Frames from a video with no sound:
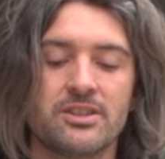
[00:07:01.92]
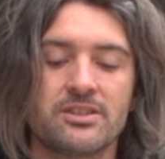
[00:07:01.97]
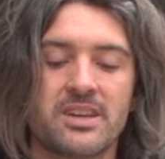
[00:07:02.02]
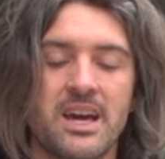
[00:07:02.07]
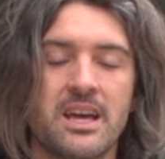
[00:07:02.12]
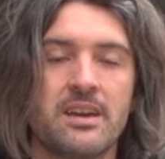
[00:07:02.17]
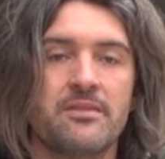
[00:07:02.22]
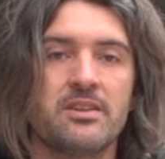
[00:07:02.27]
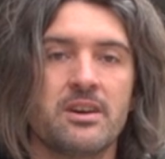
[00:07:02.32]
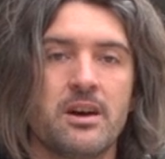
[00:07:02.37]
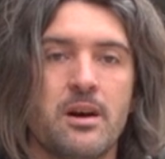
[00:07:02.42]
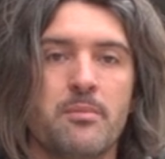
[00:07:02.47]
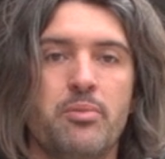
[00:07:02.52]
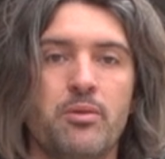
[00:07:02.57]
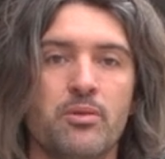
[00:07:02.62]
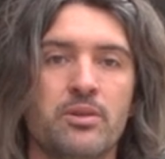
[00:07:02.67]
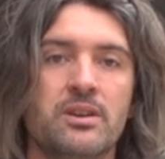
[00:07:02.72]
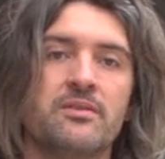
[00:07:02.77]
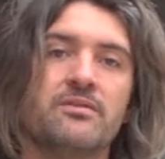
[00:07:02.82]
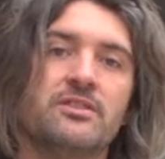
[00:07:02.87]
just kind of a, a
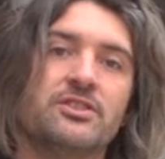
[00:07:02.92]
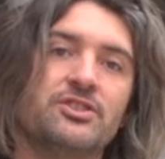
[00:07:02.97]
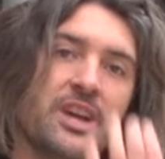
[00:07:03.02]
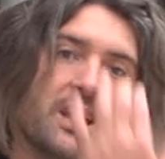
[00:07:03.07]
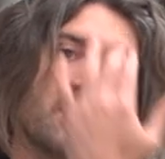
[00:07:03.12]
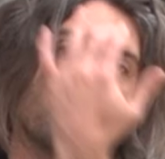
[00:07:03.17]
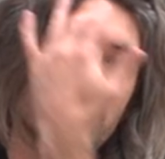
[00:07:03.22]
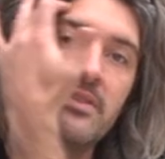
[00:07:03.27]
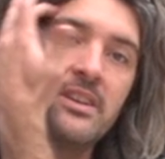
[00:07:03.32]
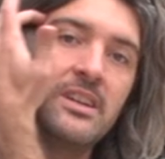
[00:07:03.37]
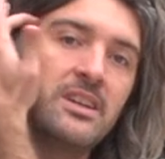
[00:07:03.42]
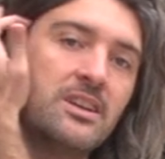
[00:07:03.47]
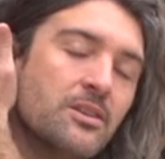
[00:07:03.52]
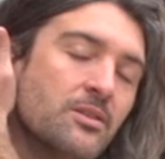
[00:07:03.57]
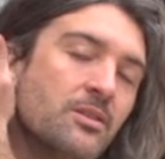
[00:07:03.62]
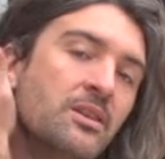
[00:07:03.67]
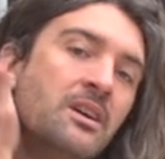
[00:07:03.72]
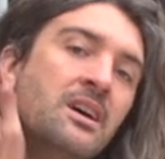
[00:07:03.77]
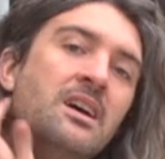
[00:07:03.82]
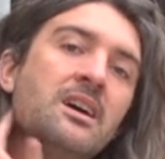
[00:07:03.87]
point of the channel
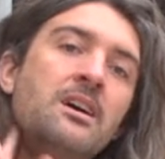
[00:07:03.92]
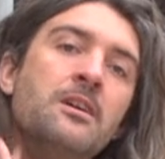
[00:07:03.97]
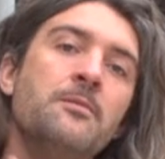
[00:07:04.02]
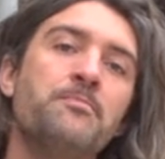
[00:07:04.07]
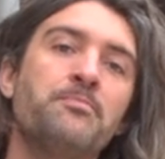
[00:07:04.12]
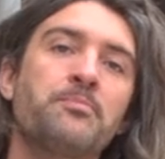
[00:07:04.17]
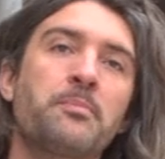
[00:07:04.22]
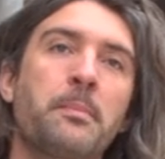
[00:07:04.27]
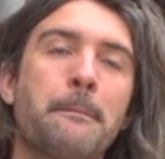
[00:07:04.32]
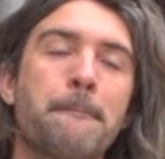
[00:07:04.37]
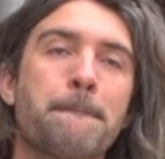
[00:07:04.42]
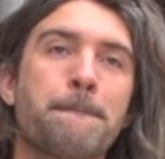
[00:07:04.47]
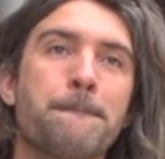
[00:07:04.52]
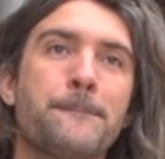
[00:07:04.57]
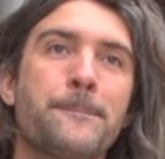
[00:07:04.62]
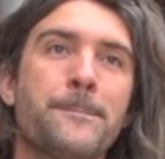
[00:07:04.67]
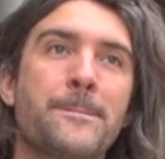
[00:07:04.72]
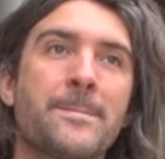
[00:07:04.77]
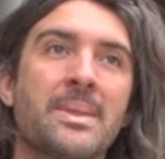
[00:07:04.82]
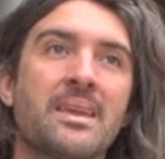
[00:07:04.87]
video.
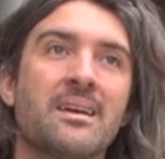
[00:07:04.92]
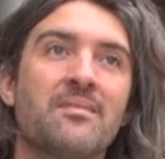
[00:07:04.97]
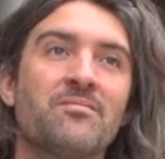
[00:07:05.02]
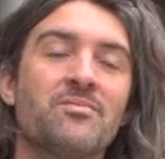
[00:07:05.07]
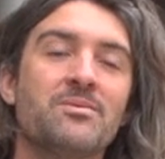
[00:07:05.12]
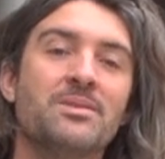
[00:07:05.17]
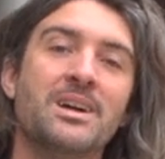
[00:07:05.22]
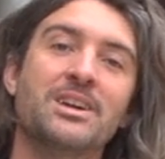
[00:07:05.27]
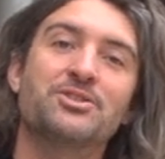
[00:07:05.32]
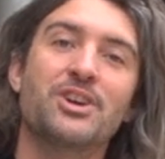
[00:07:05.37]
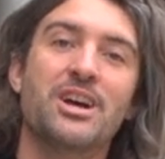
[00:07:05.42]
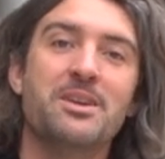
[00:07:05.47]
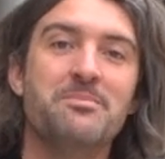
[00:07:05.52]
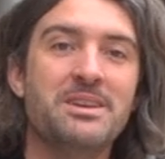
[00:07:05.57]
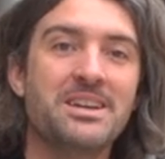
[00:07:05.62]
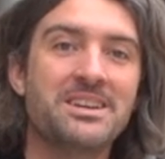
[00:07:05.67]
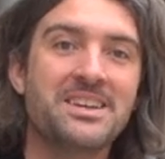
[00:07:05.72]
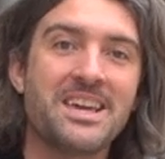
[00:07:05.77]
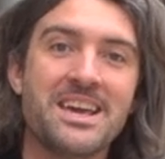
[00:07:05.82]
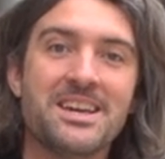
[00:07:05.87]
I'm not trying to
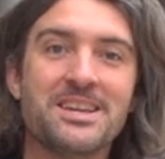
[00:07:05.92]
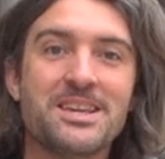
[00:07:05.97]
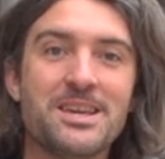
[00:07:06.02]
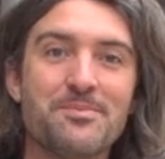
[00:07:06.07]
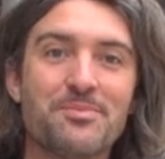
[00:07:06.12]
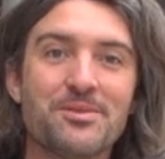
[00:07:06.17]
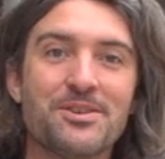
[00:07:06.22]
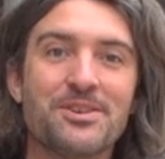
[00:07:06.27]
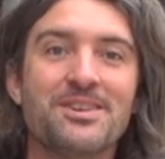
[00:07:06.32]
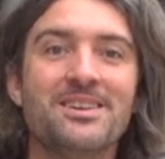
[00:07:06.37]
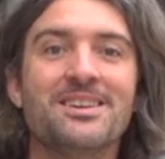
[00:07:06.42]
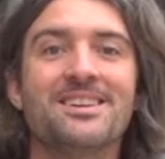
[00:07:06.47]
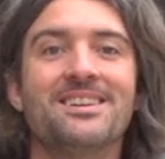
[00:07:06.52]
be a gatekeeper.